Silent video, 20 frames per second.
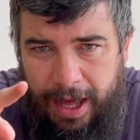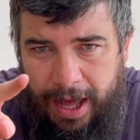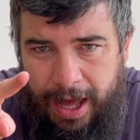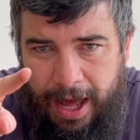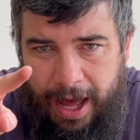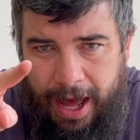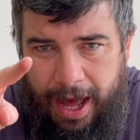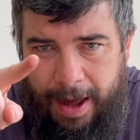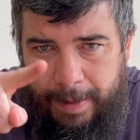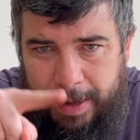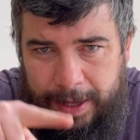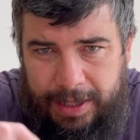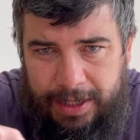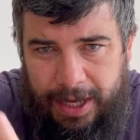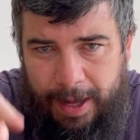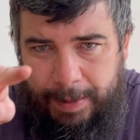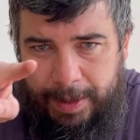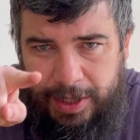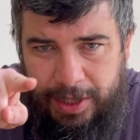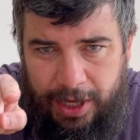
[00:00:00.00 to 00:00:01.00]
a
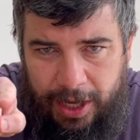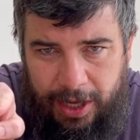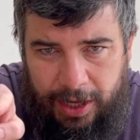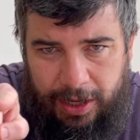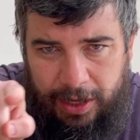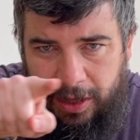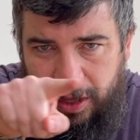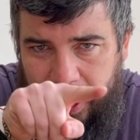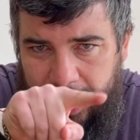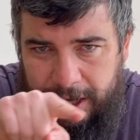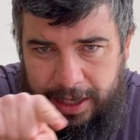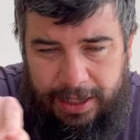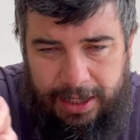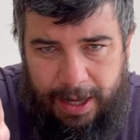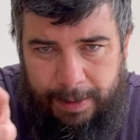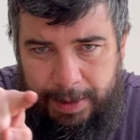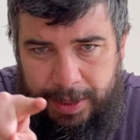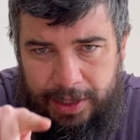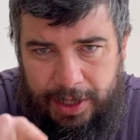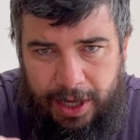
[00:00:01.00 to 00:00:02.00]
semicircle and a
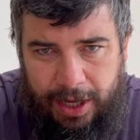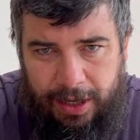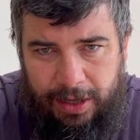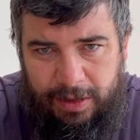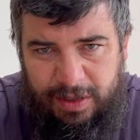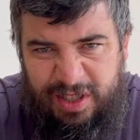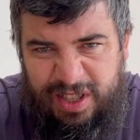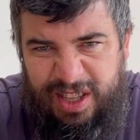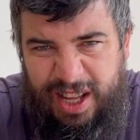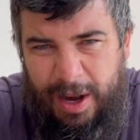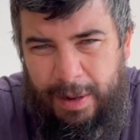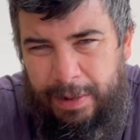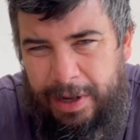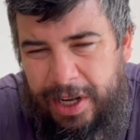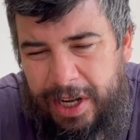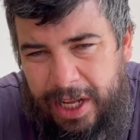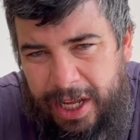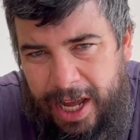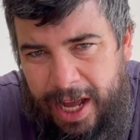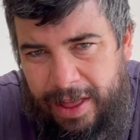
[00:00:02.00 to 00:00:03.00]
semicircle. So that would
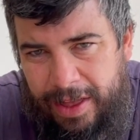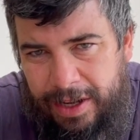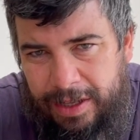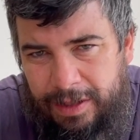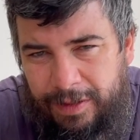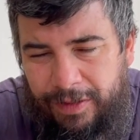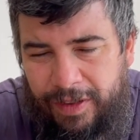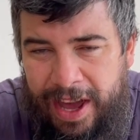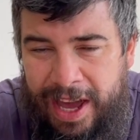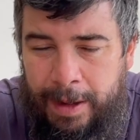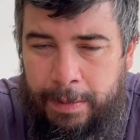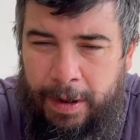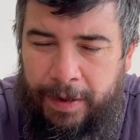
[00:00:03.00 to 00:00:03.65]
indicate that it's fake.